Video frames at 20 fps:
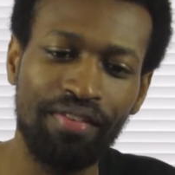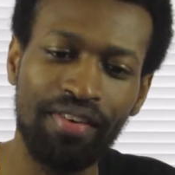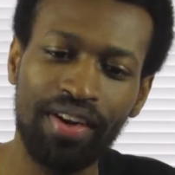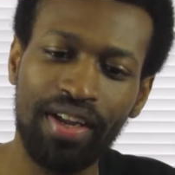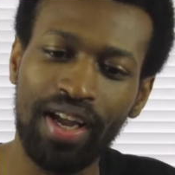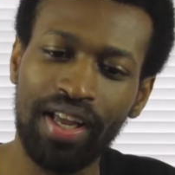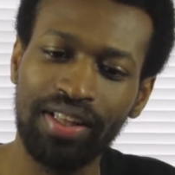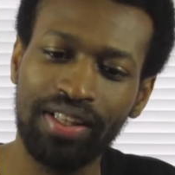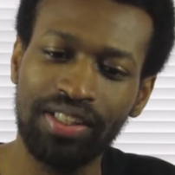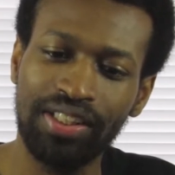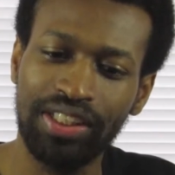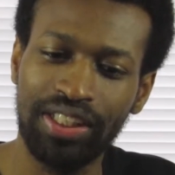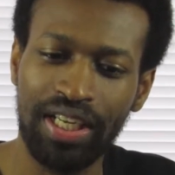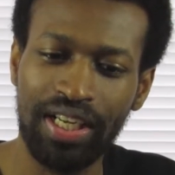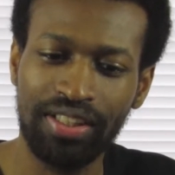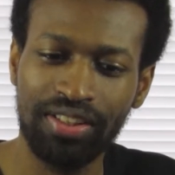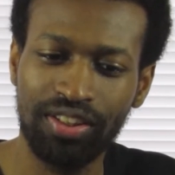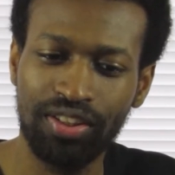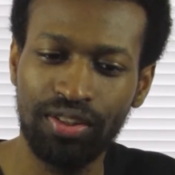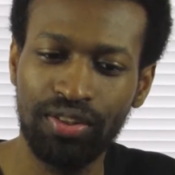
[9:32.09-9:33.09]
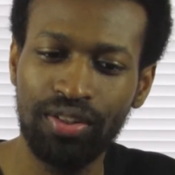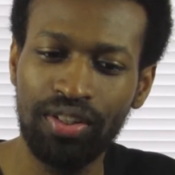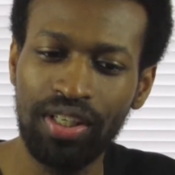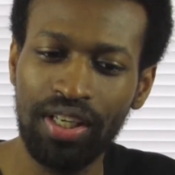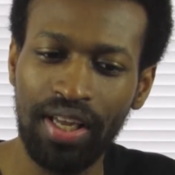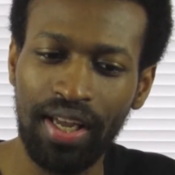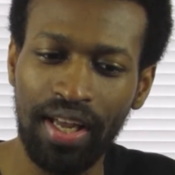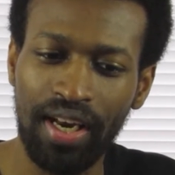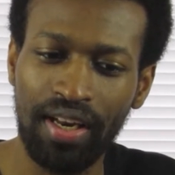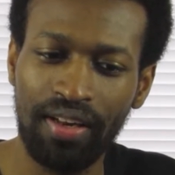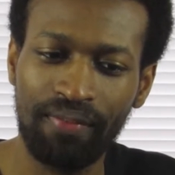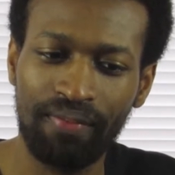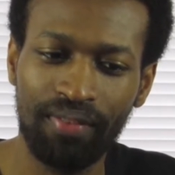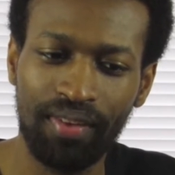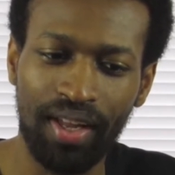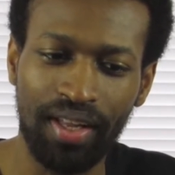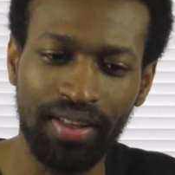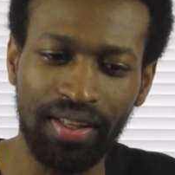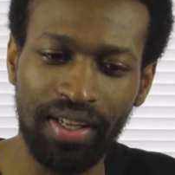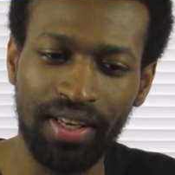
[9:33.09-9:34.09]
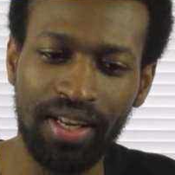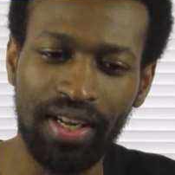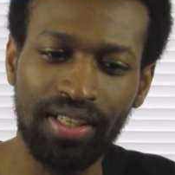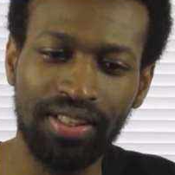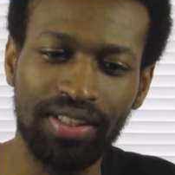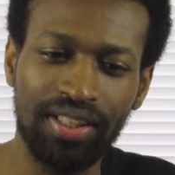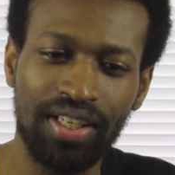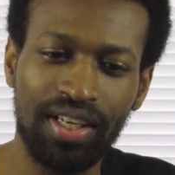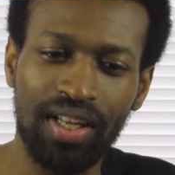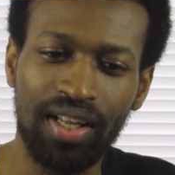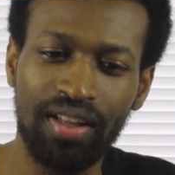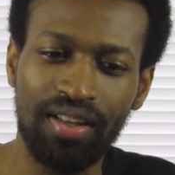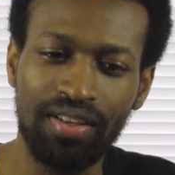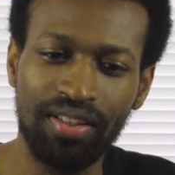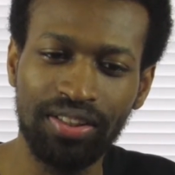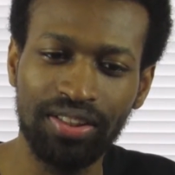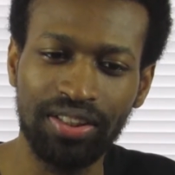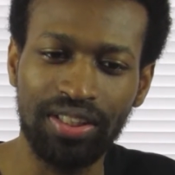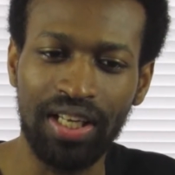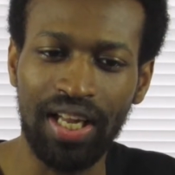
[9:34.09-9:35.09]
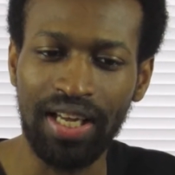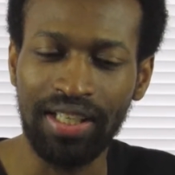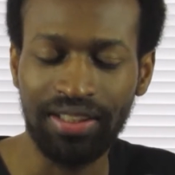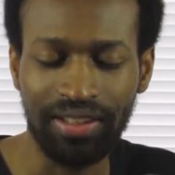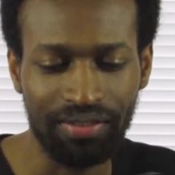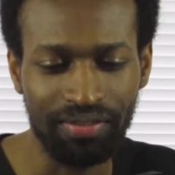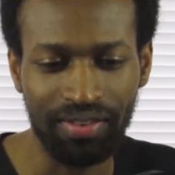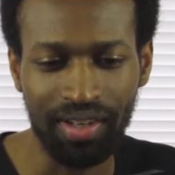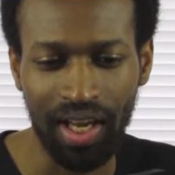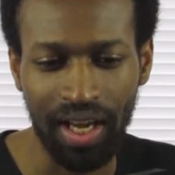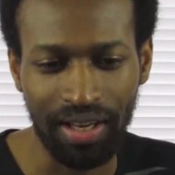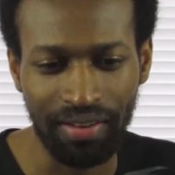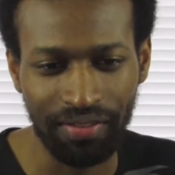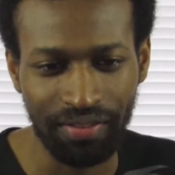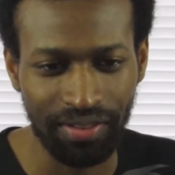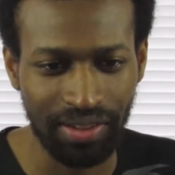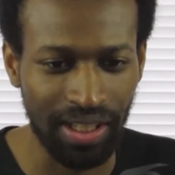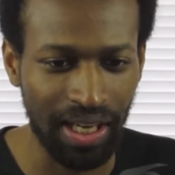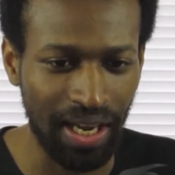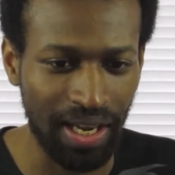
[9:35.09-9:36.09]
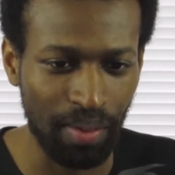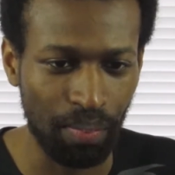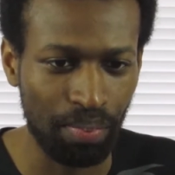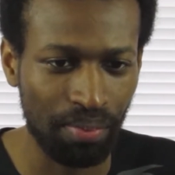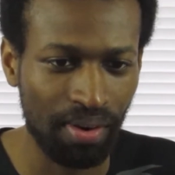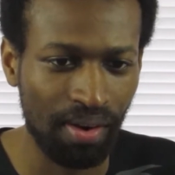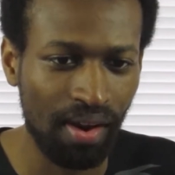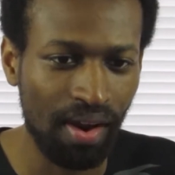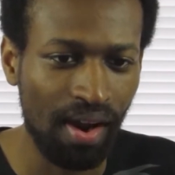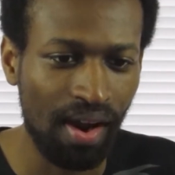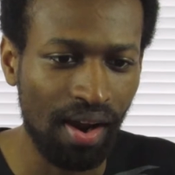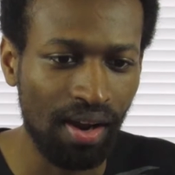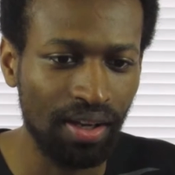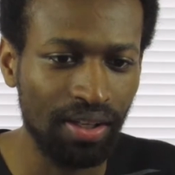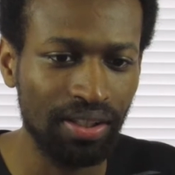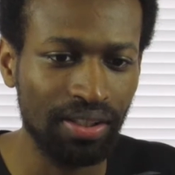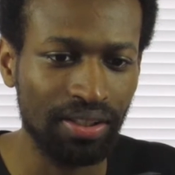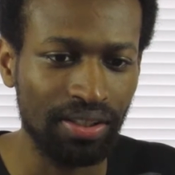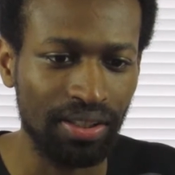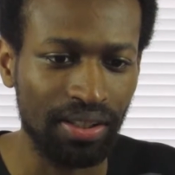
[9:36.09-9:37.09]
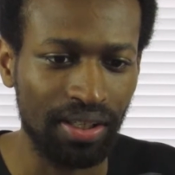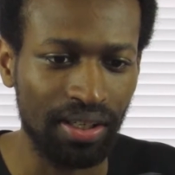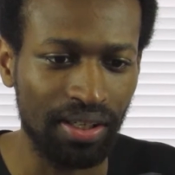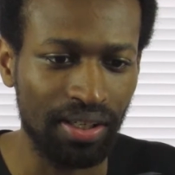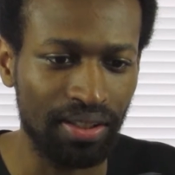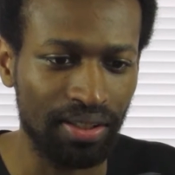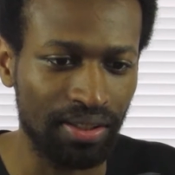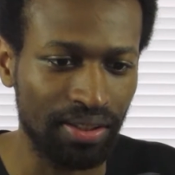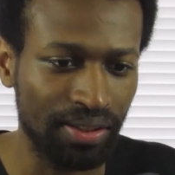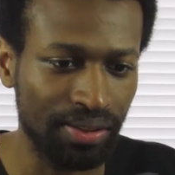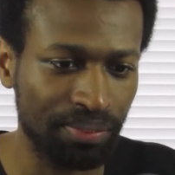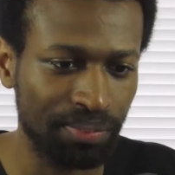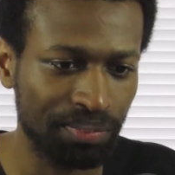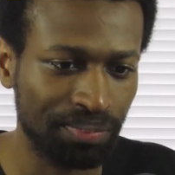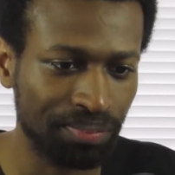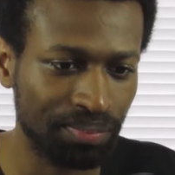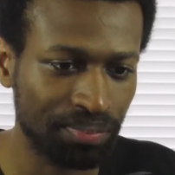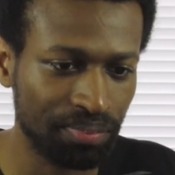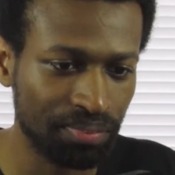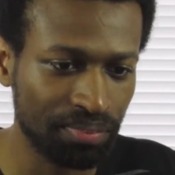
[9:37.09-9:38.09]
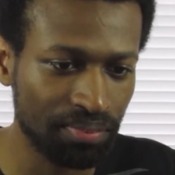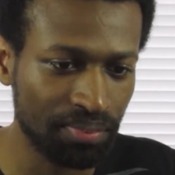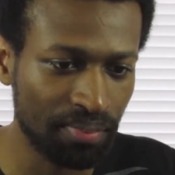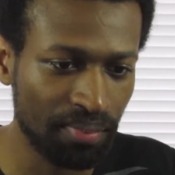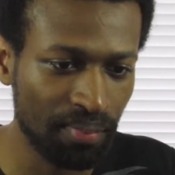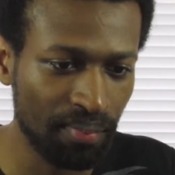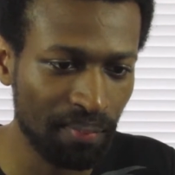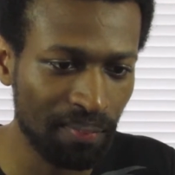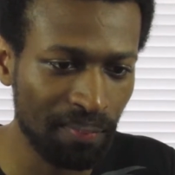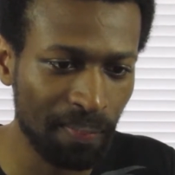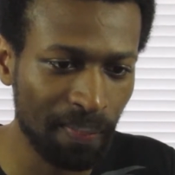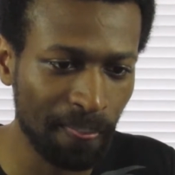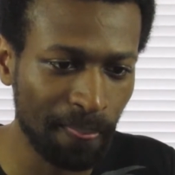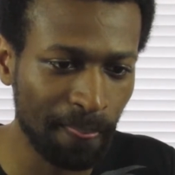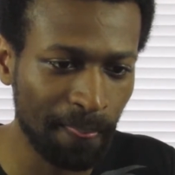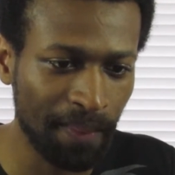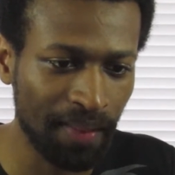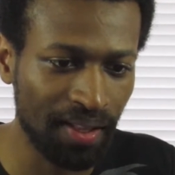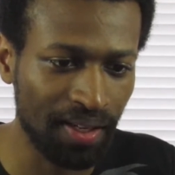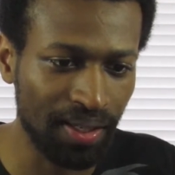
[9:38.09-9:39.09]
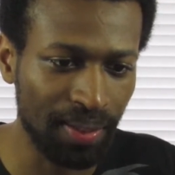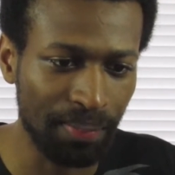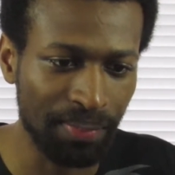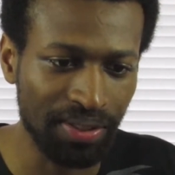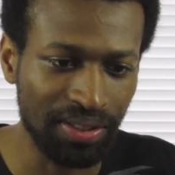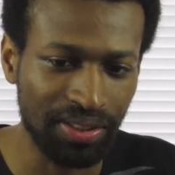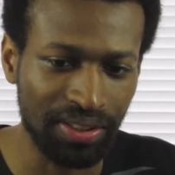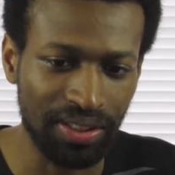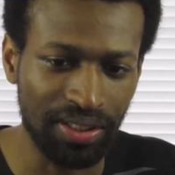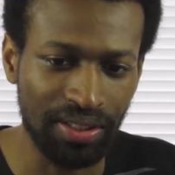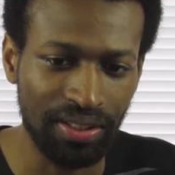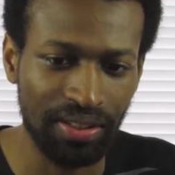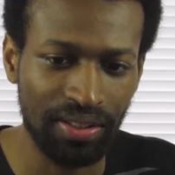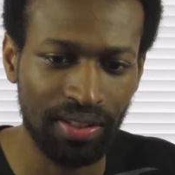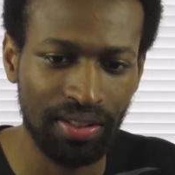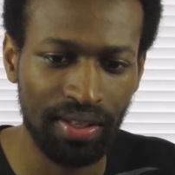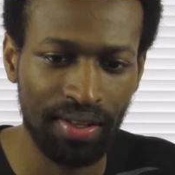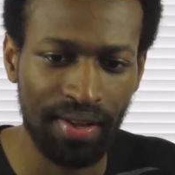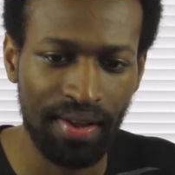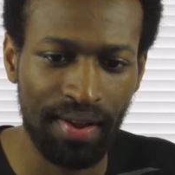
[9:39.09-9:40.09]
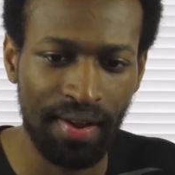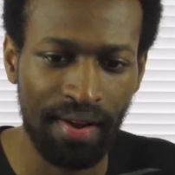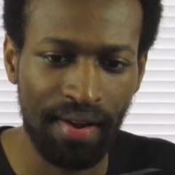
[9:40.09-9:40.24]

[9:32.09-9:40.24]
Never got the chance to look at it. I think that is another slice of life type. Uh, let me see.